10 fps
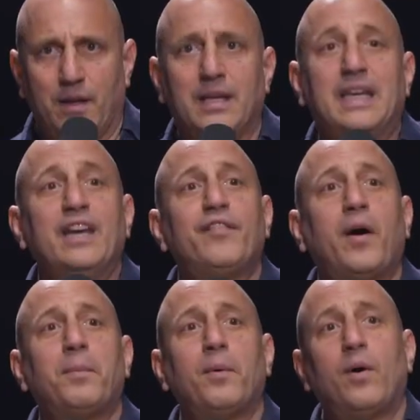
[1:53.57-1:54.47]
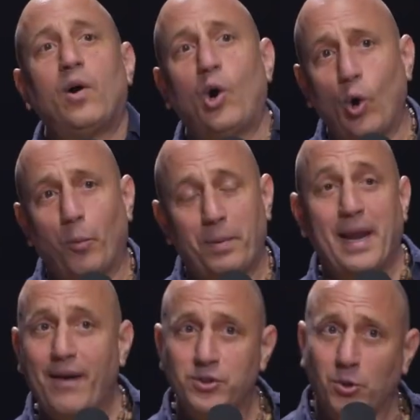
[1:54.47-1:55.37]
Give up hope. And
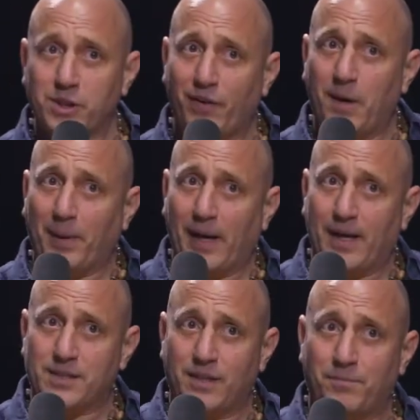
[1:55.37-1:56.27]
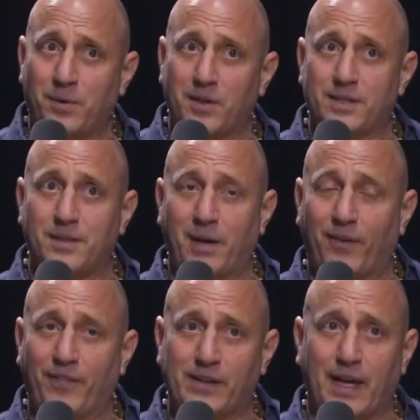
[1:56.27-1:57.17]
I was always a very positive person. Matter
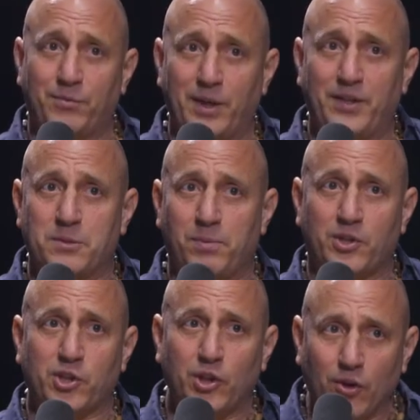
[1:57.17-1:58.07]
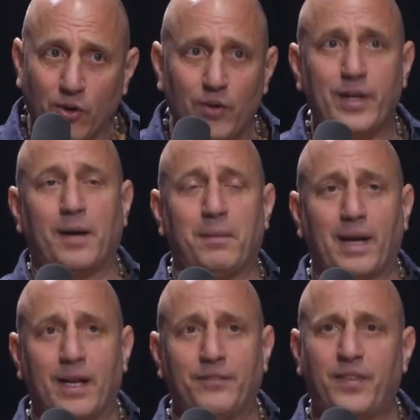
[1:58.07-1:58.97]
of fact, I'd read these books early on in my
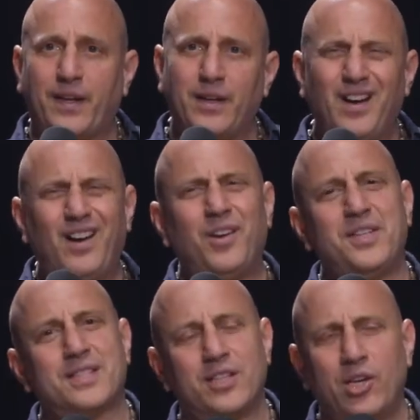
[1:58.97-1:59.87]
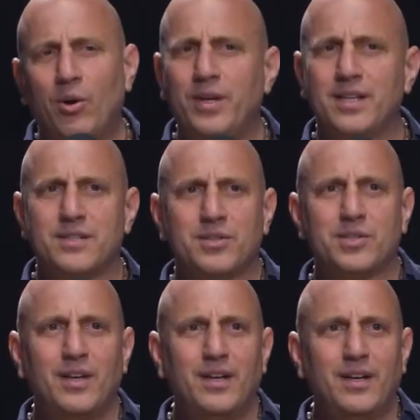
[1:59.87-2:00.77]
life and think, oh, these yogis,
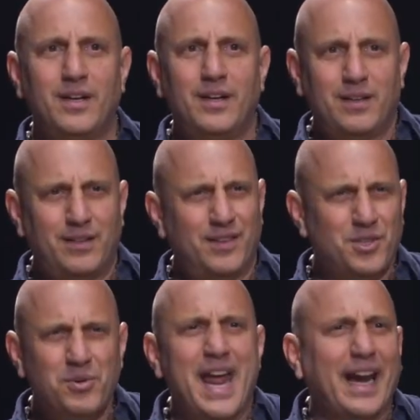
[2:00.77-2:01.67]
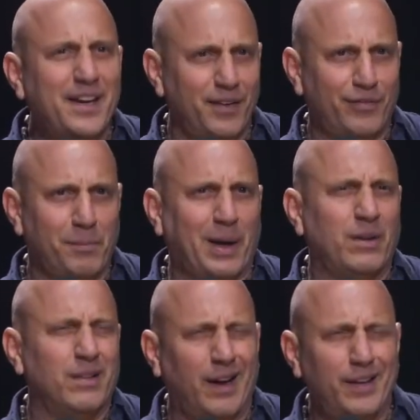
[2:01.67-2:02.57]
they're so negative
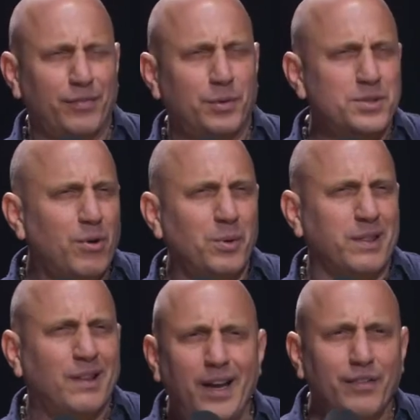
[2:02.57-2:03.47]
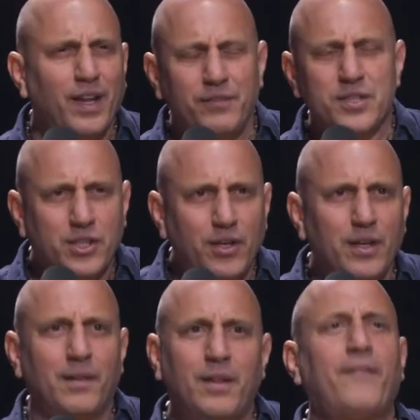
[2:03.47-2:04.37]
about life. wrong with life? Life is
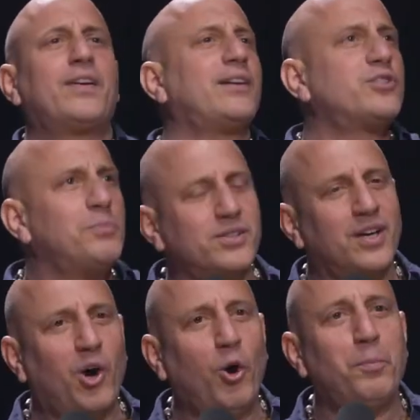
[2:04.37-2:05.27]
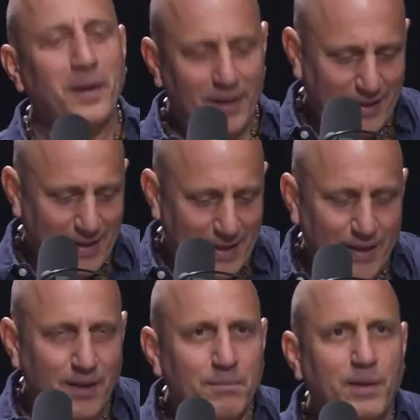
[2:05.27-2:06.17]
good. I've got so much hope.
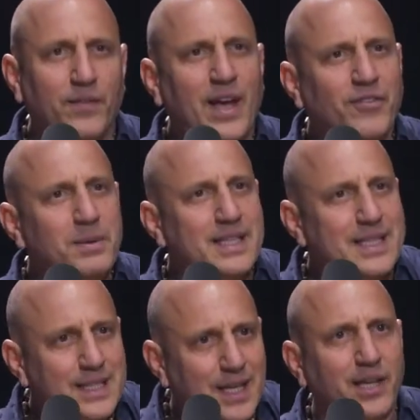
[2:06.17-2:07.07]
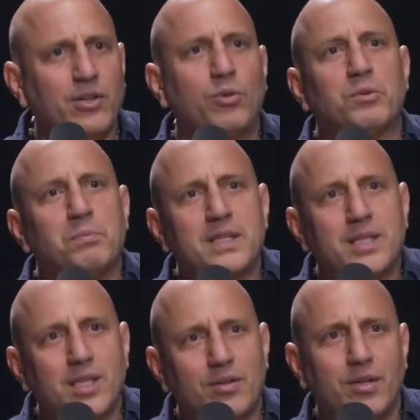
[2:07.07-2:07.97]
But you have to be cynical with
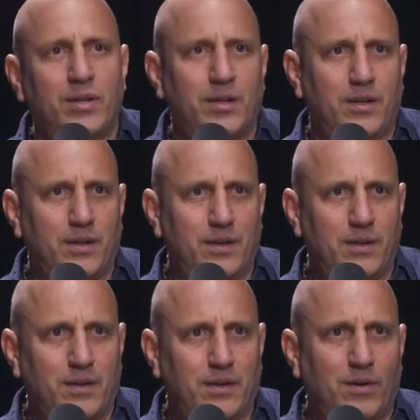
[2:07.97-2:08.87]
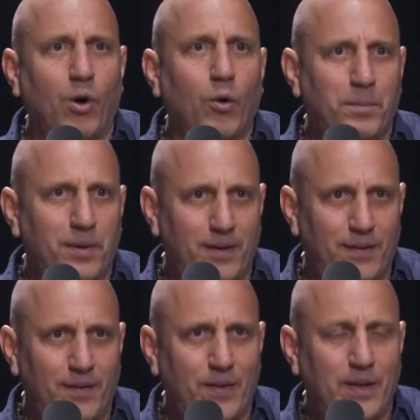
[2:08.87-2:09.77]
material hope.
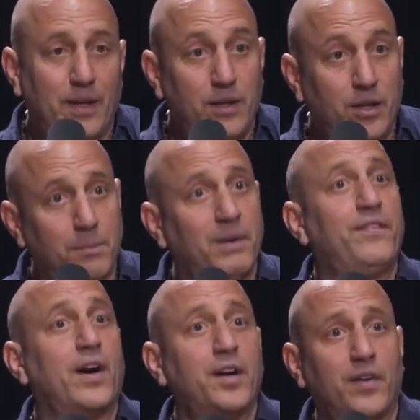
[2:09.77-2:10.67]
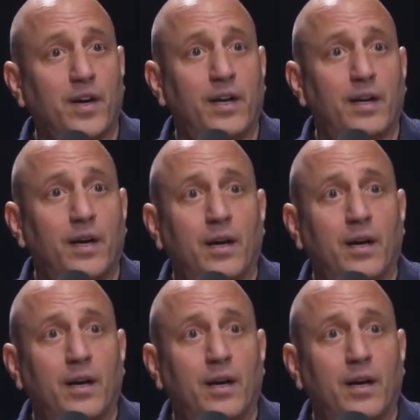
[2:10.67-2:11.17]
You can be very, very...